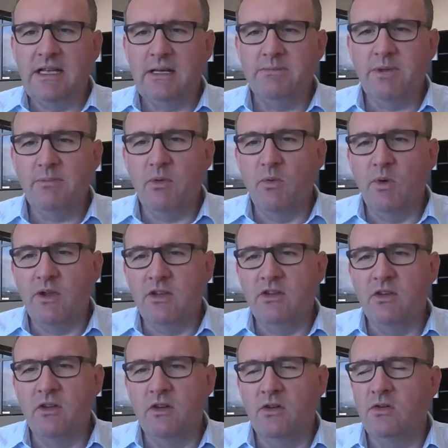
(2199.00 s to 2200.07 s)
and people want to
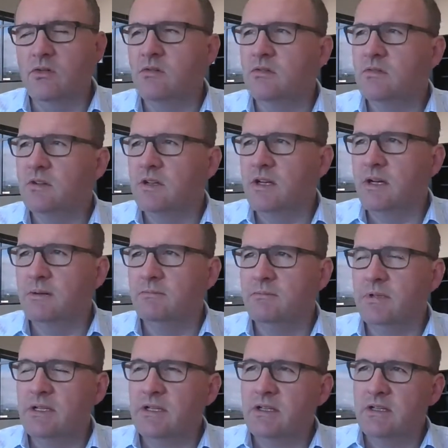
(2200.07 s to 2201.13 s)
know,
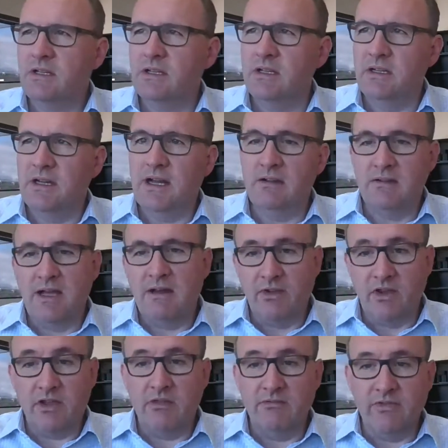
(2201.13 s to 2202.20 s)
have
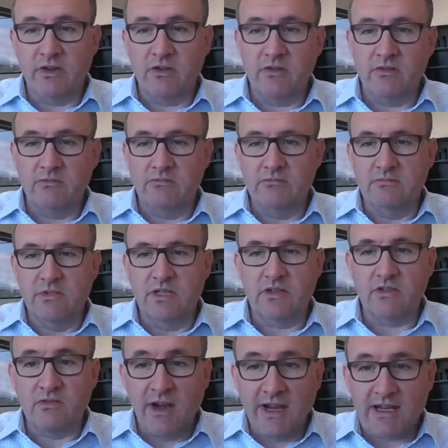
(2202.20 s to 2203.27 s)
I configured it
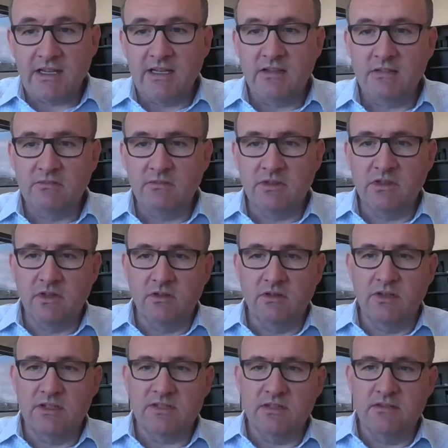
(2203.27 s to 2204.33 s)
correctly?
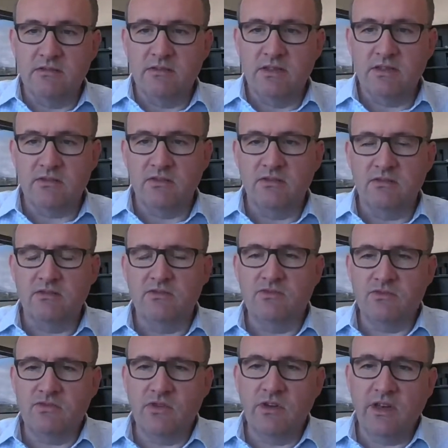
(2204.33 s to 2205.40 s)
Is it
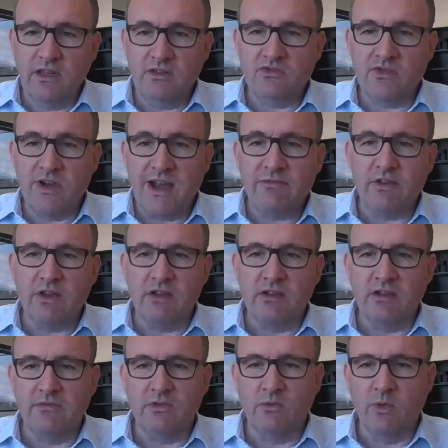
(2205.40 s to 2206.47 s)
treating traffic in
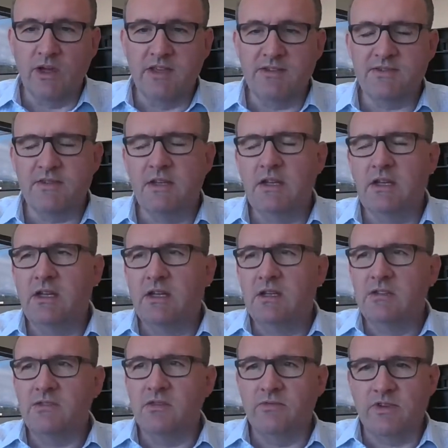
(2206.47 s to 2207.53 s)
different ways?
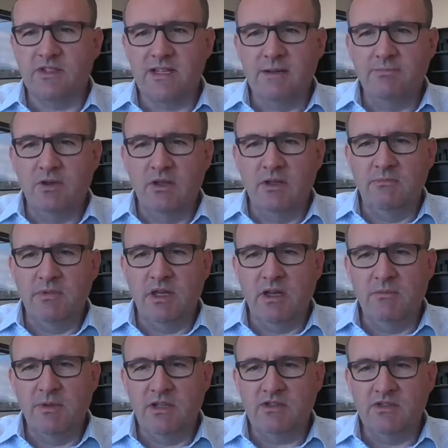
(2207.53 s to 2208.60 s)
So, for example, I
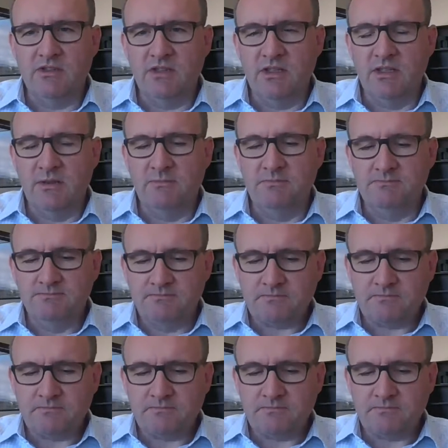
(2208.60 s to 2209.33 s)
mentioned you